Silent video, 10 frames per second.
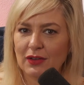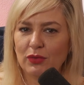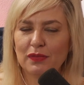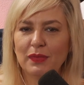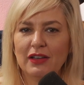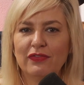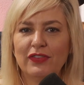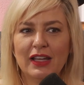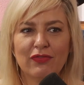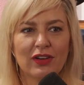with my
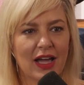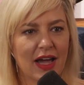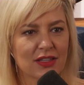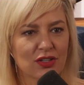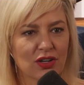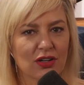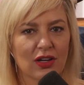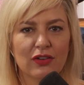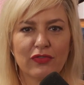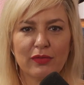favorite actor
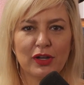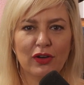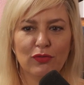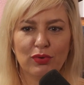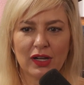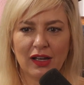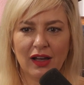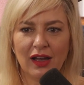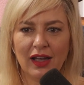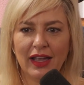from Cobra
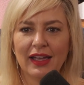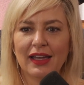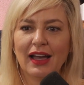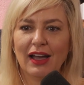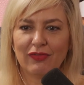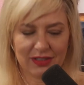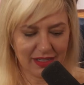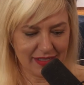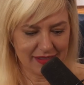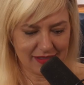Kai. I
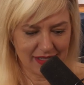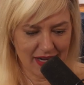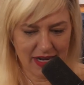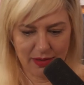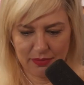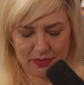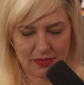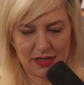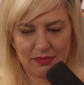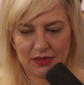forget his name.
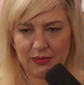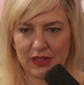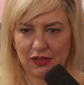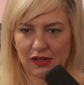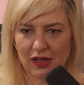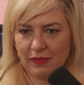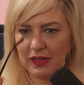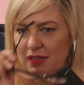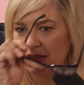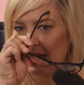Can we look up
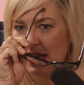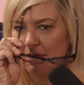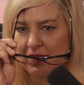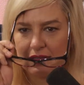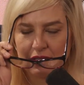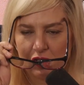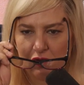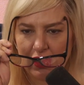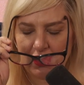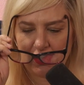his name? This
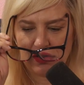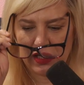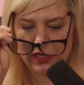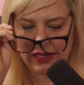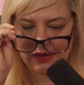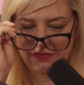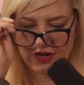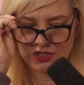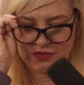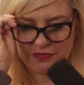cutie tootie,
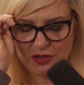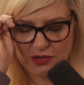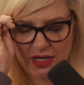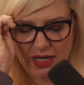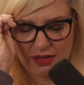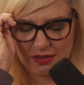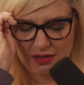fresh and fruity.